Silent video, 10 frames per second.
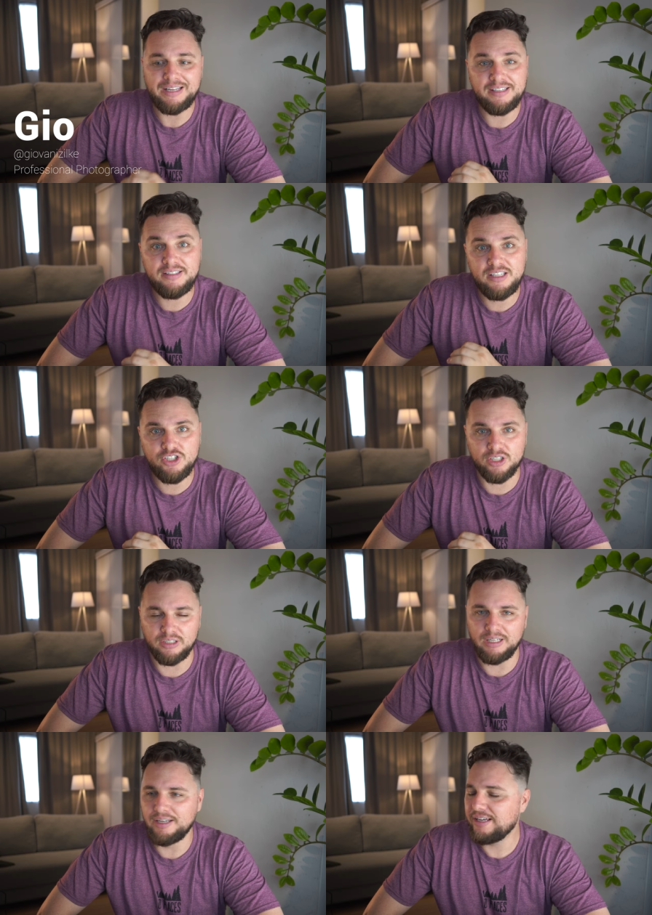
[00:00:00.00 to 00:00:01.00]
Dissension
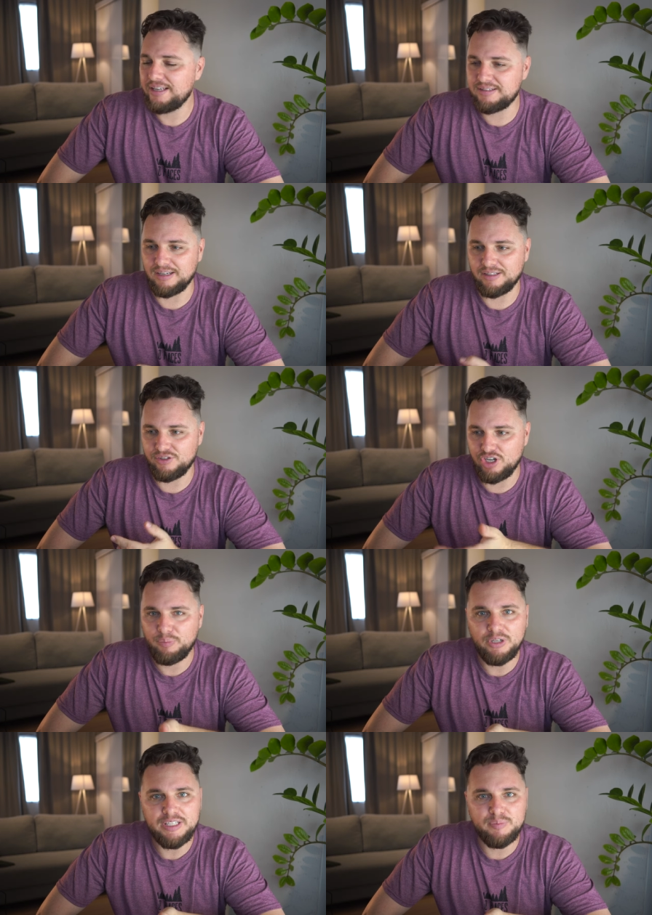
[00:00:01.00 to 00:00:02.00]
is a
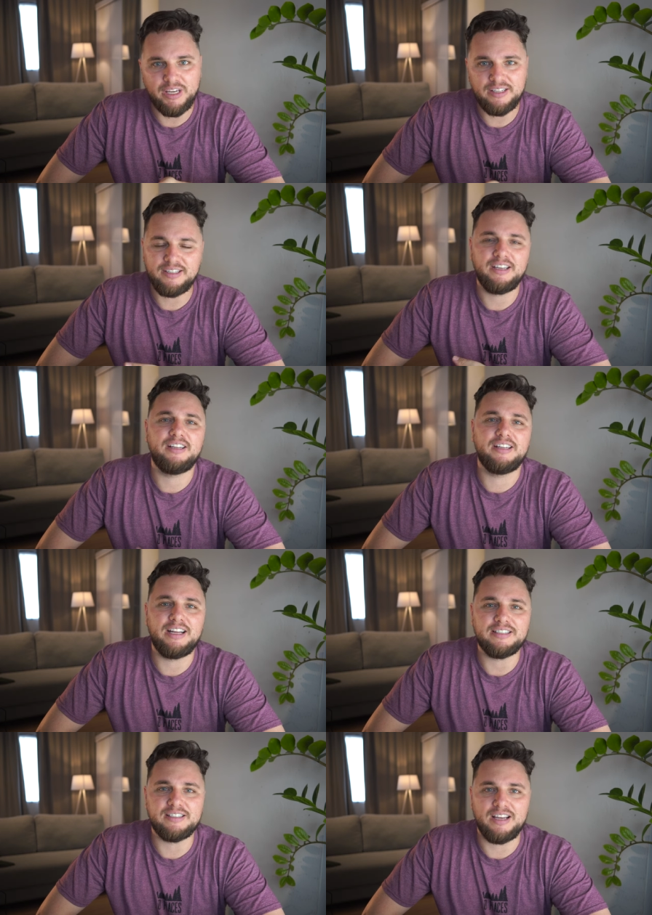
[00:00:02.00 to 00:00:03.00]
Japanese band, and
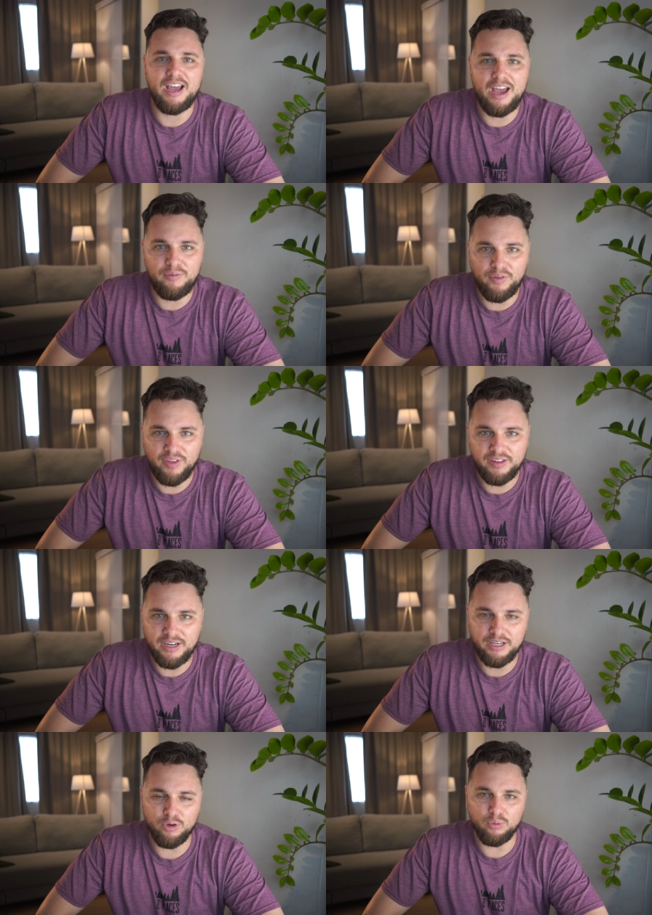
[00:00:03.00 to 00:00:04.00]
that's everything that
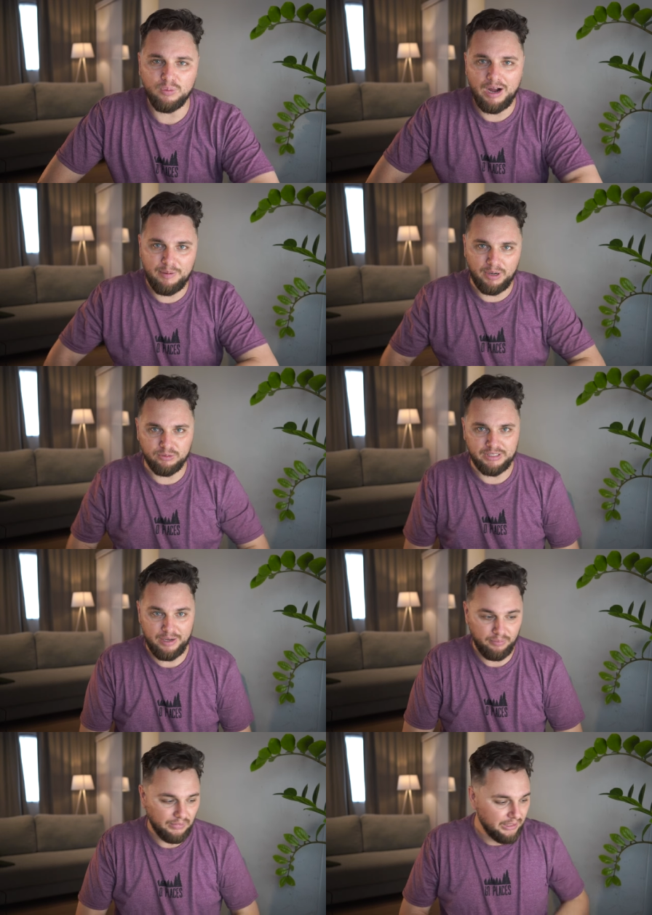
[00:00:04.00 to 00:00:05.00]
I know about
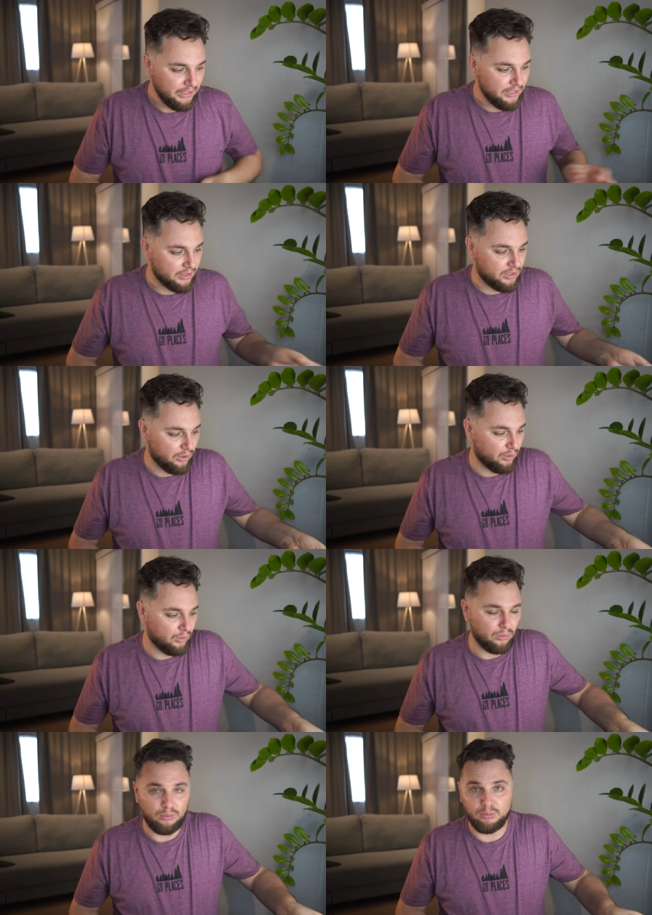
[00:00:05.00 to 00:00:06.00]
them.
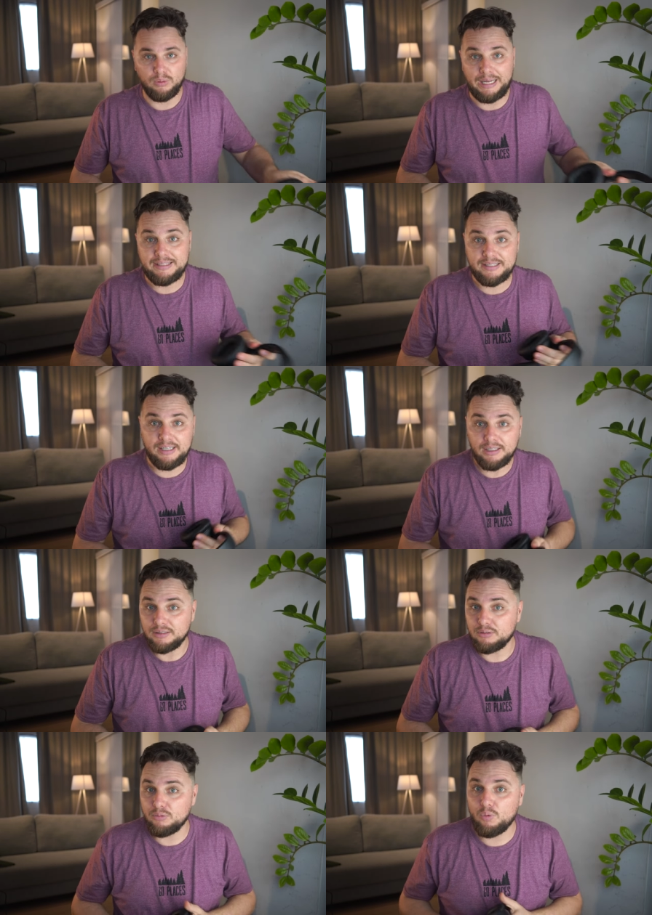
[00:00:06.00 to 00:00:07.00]
So let's see
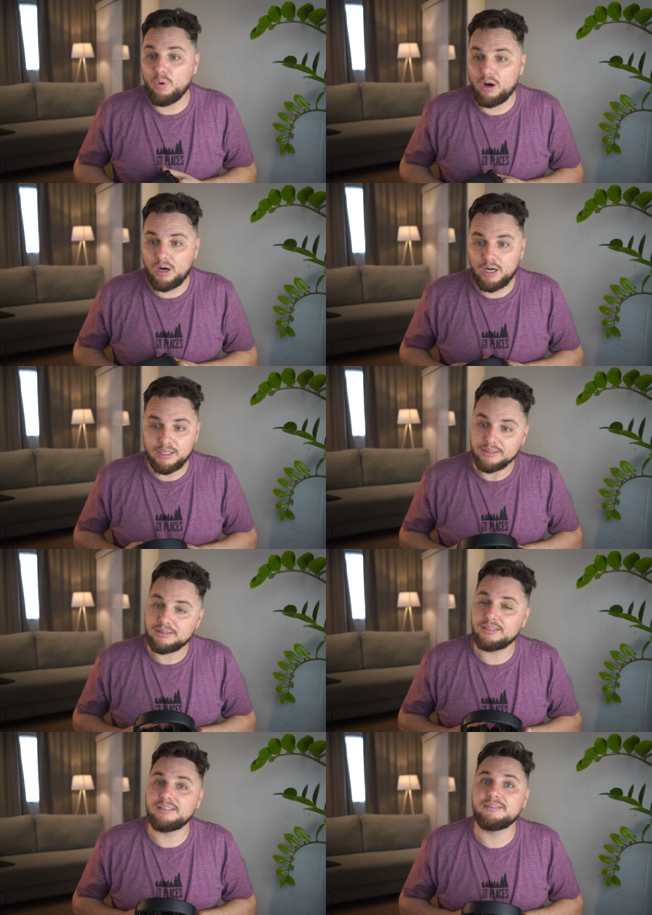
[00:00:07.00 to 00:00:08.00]

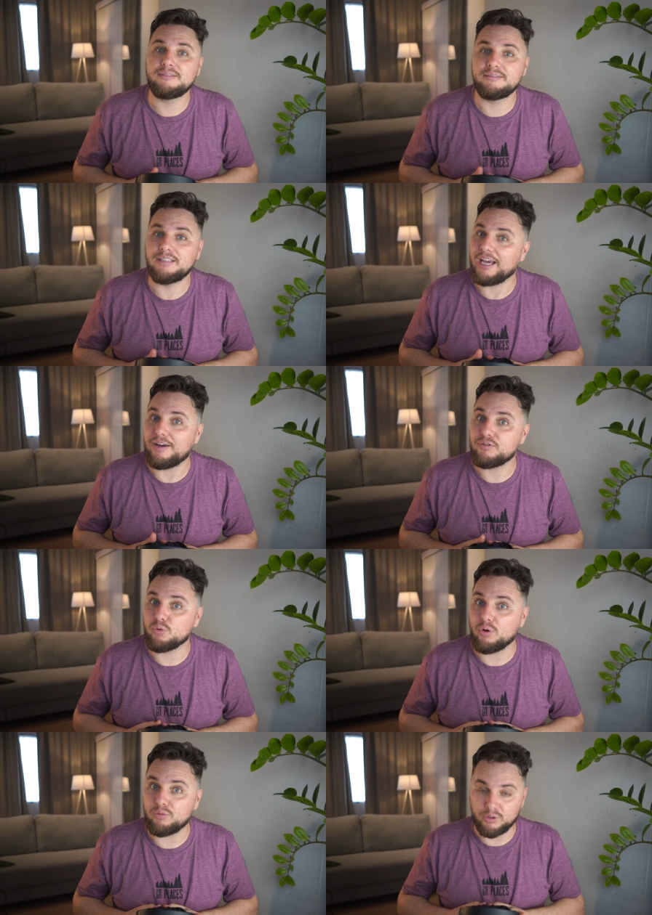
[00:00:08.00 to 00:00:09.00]
what they have to
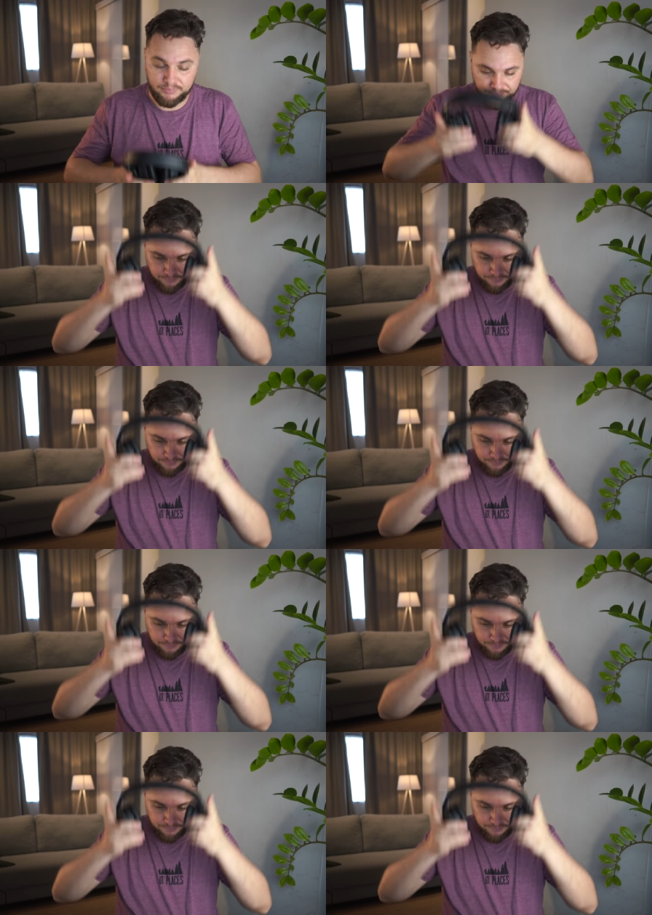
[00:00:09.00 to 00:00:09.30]
offer.